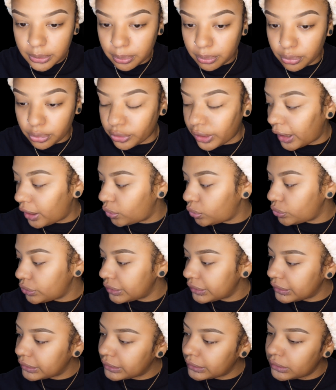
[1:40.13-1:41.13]

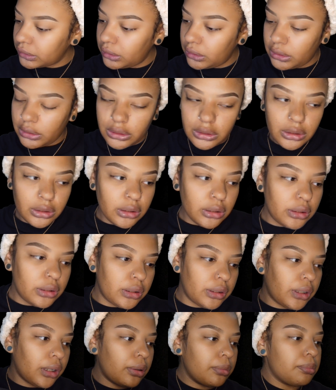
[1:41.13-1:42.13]
brows,
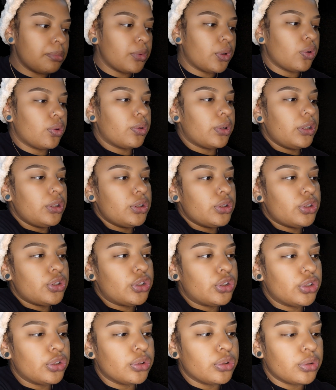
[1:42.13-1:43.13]
now I'm going
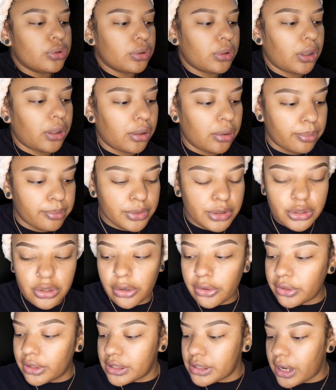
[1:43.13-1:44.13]
to start
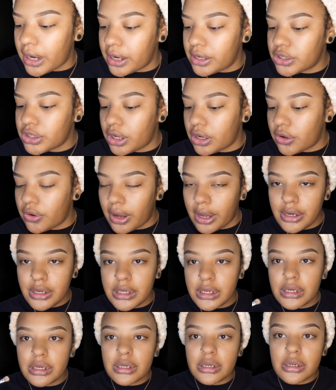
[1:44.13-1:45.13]
on this eyeshadow. I
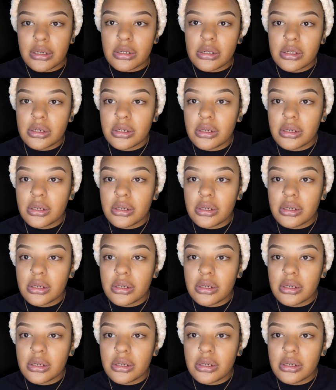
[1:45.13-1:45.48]
didn't